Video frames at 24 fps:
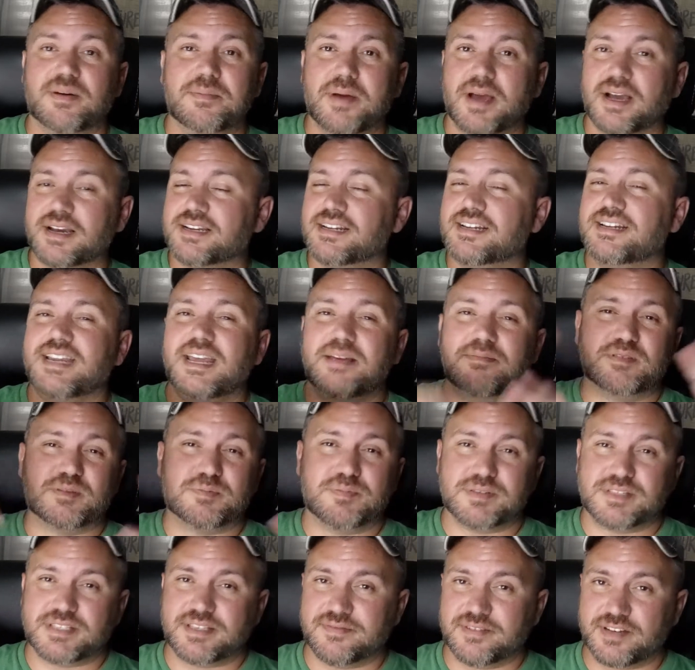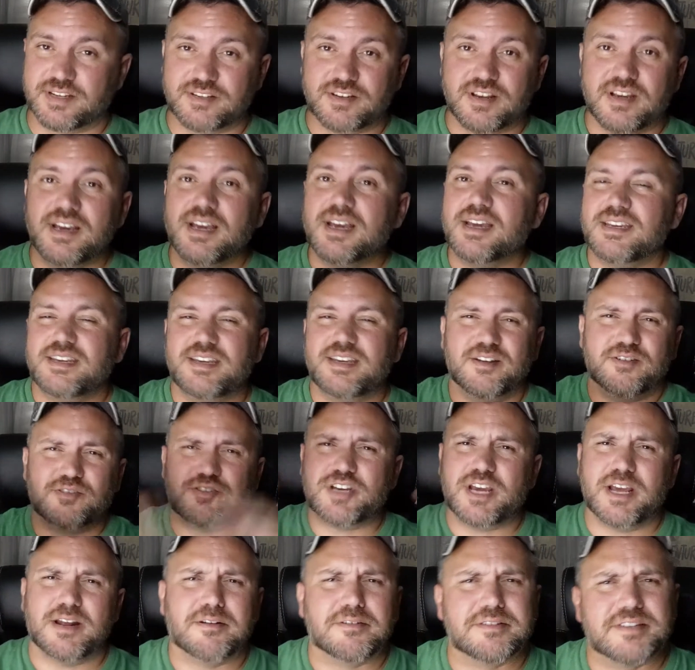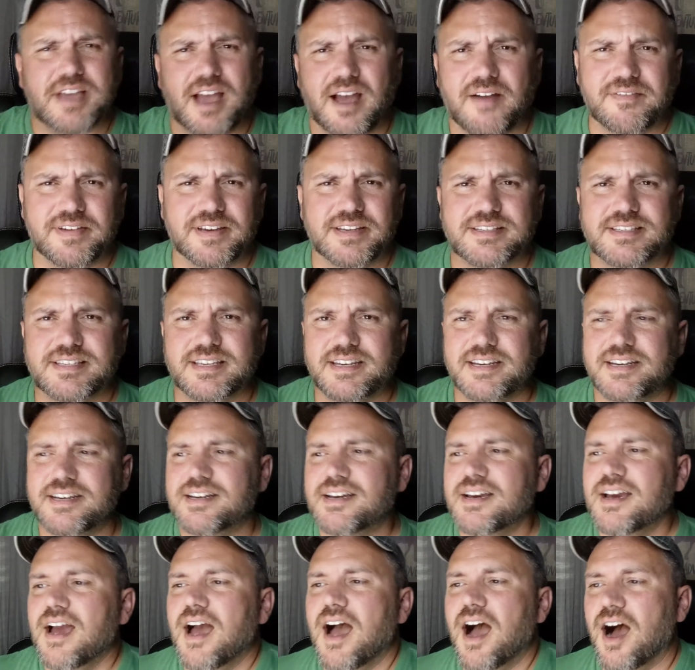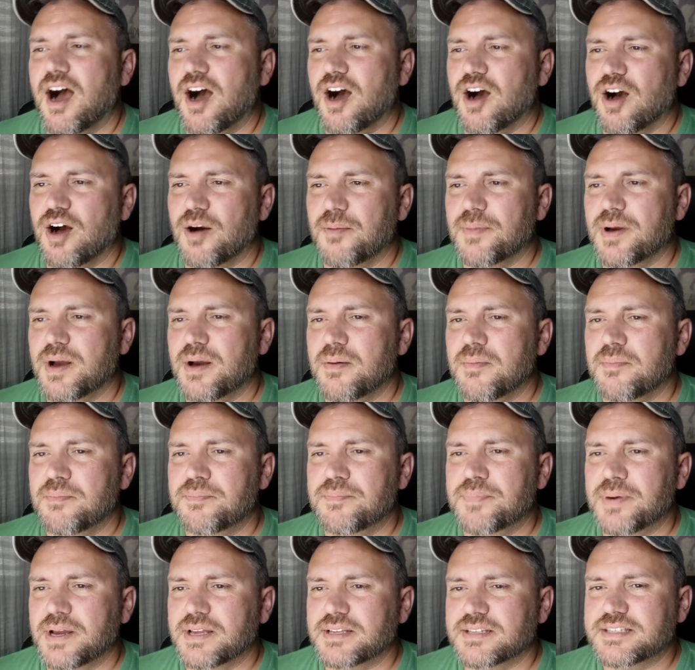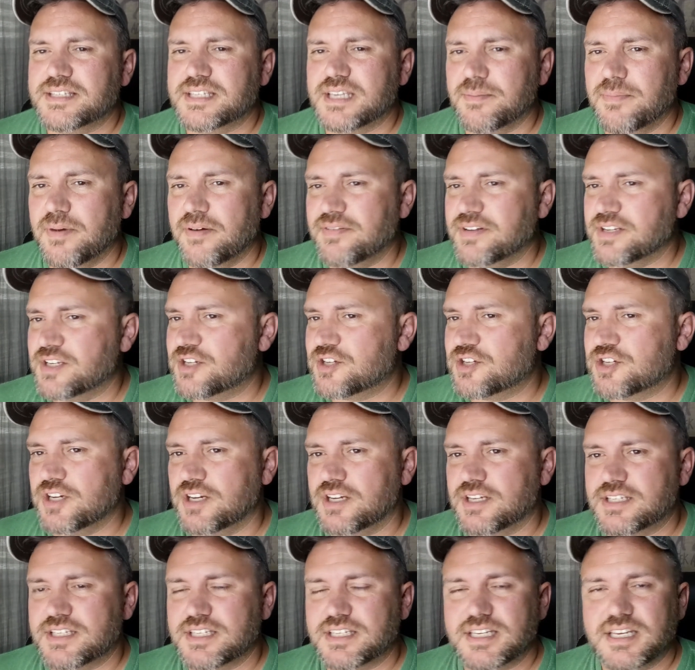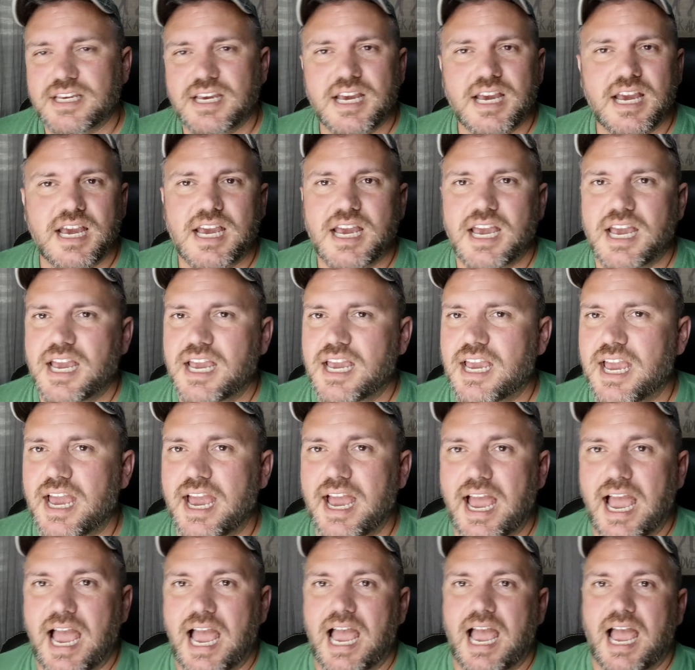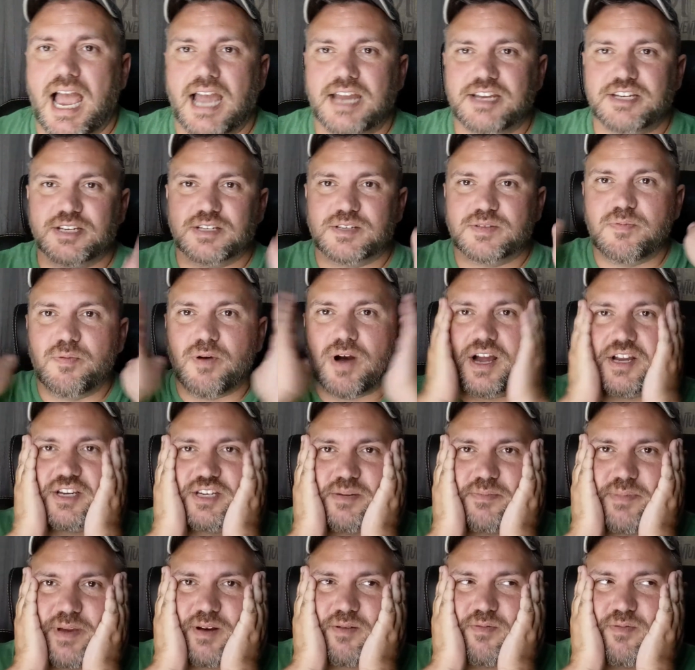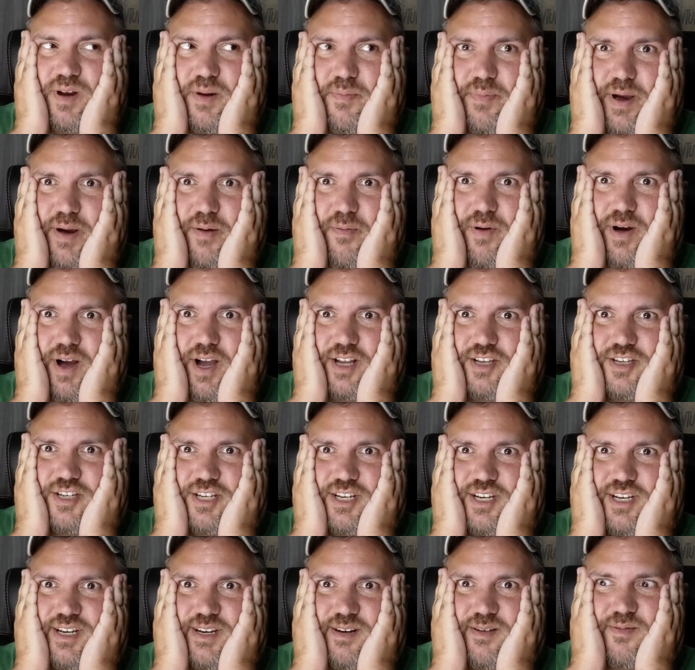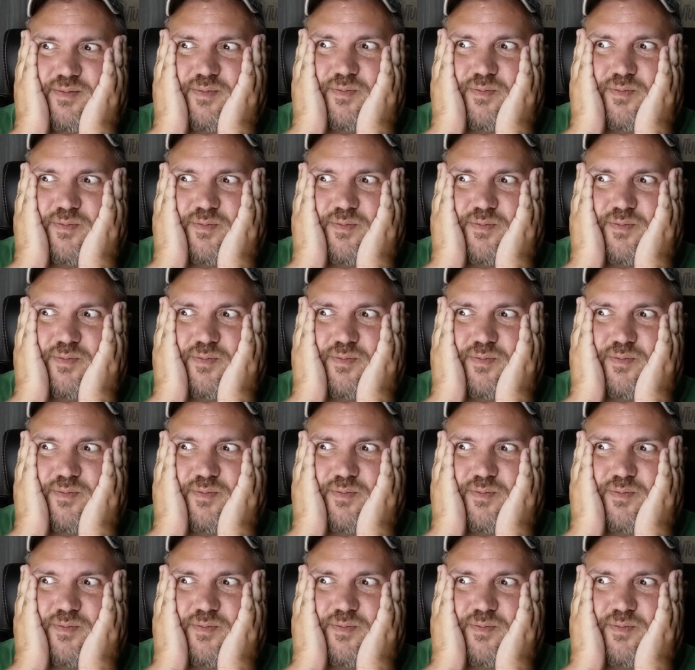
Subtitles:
I'm not going to name specific, you know, channels, obviously, but some of it's just, I just watch. I'm like, what am I watching?